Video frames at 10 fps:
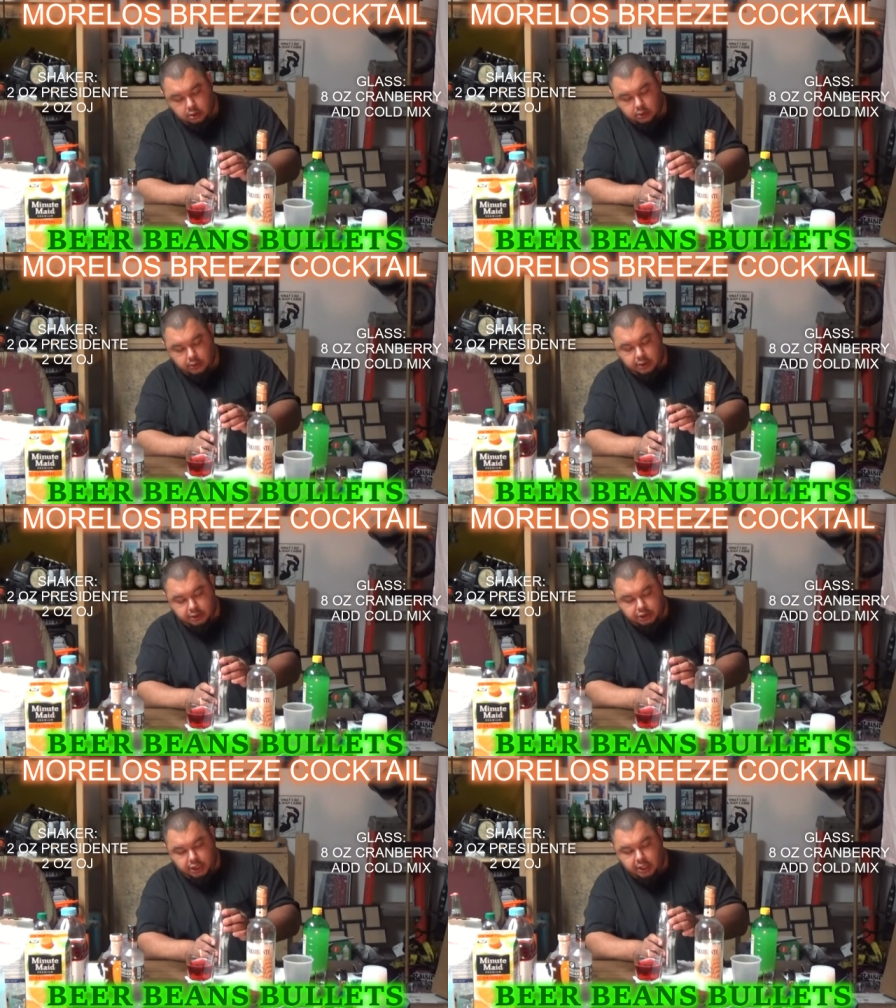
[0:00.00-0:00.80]
Throw it in the
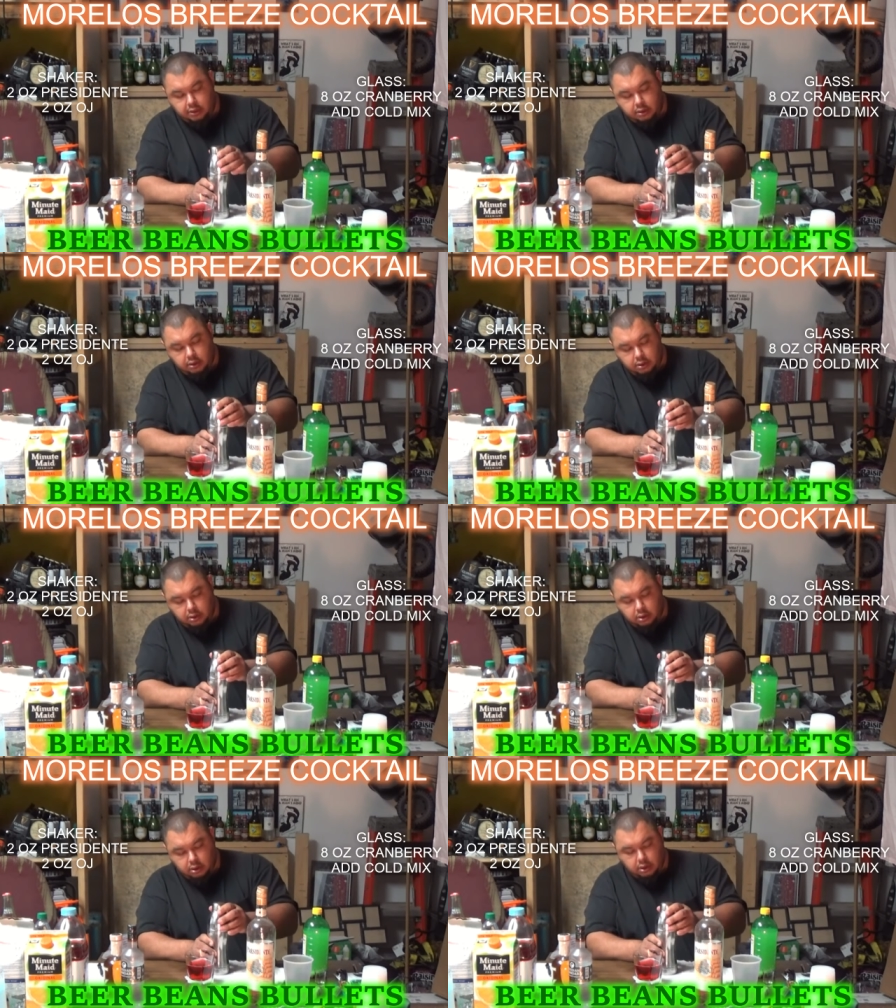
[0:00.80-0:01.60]
shaker.
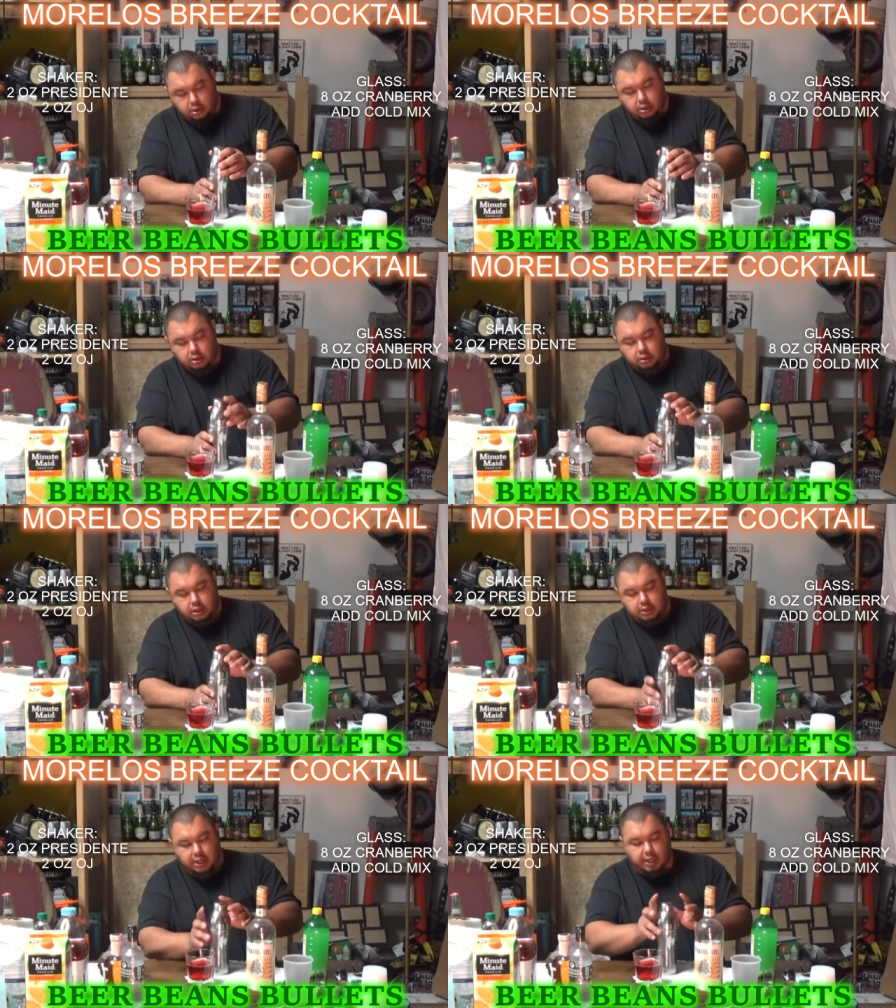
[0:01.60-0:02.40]

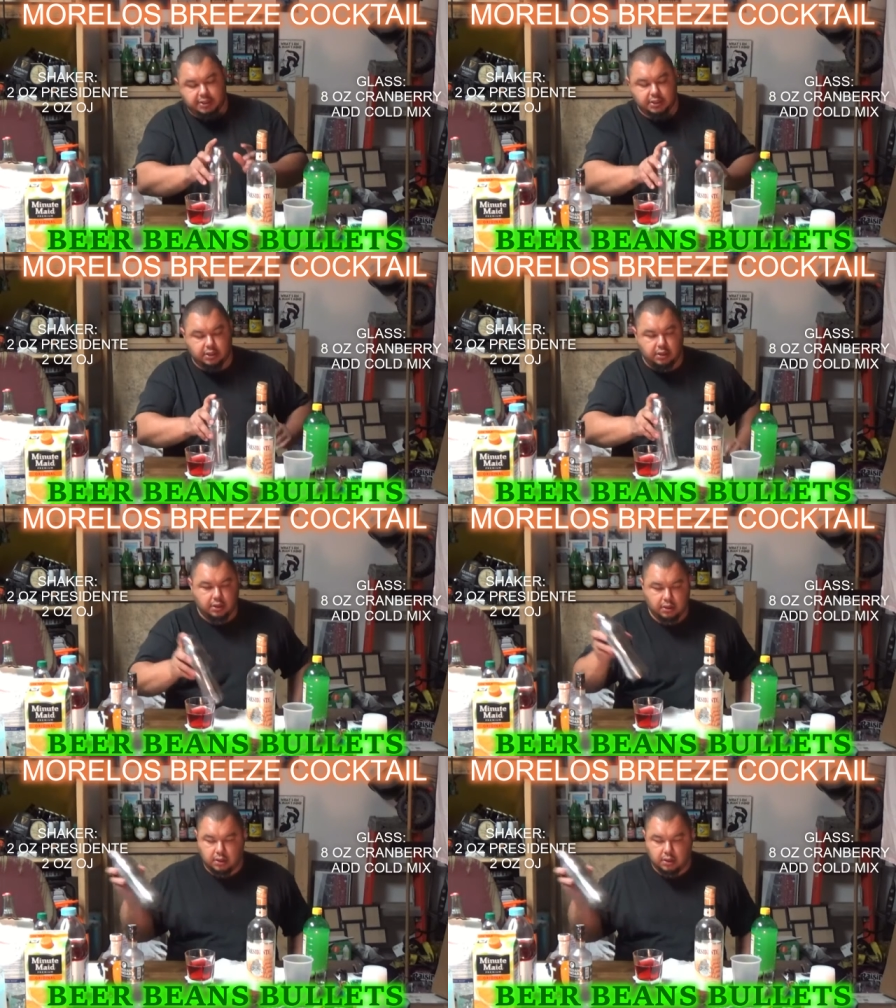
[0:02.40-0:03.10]
Put that ice in there.